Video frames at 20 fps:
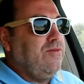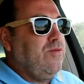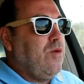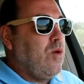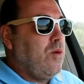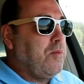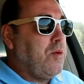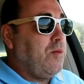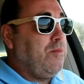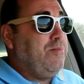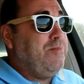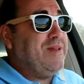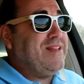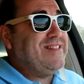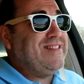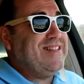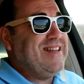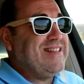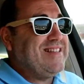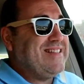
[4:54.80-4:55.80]
formal
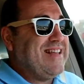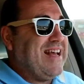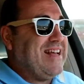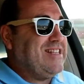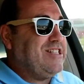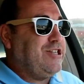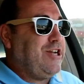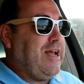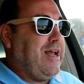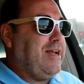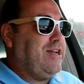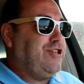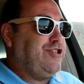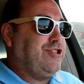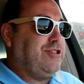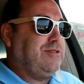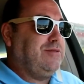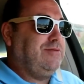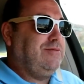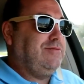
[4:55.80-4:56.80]
business
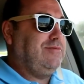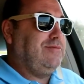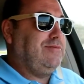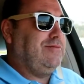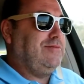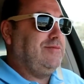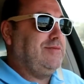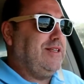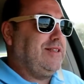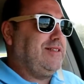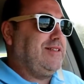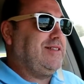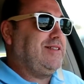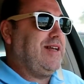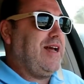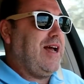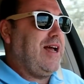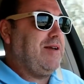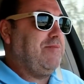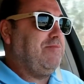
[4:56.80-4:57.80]
education at the
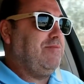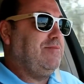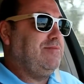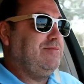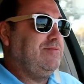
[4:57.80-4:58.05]
time.